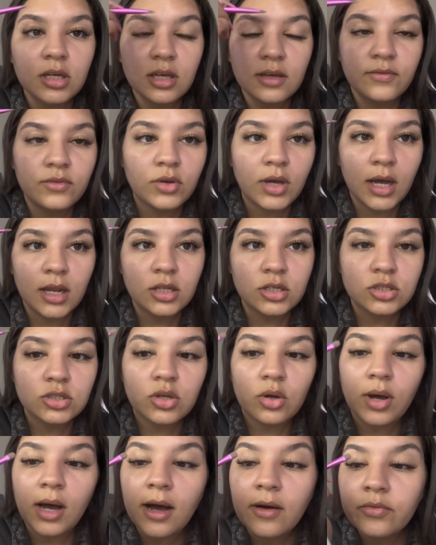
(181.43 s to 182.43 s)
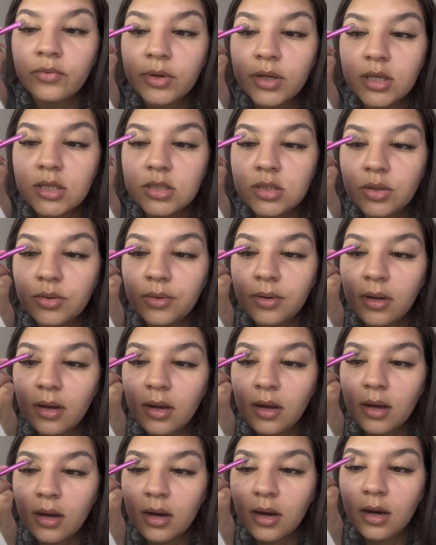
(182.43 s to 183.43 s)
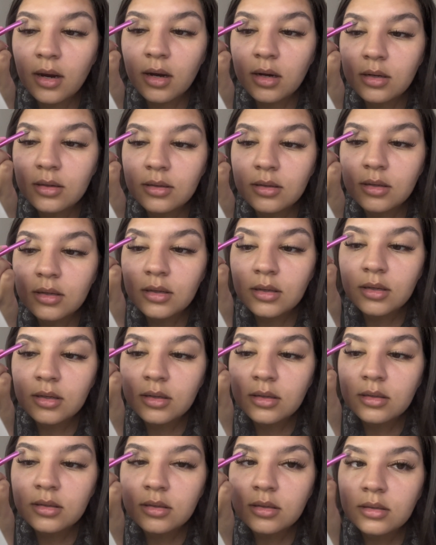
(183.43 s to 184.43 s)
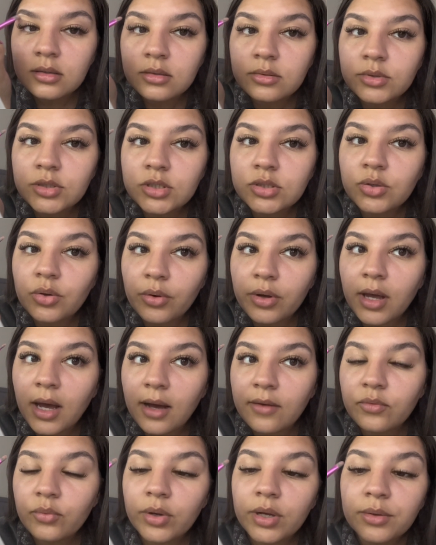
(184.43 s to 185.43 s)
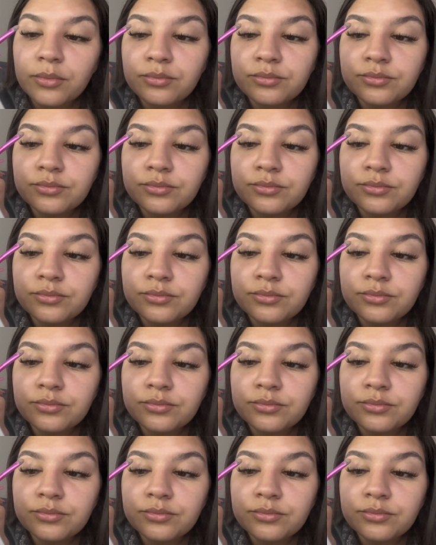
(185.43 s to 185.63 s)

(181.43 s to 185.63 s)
if you kind of just go halfway. So I'm just going halfway,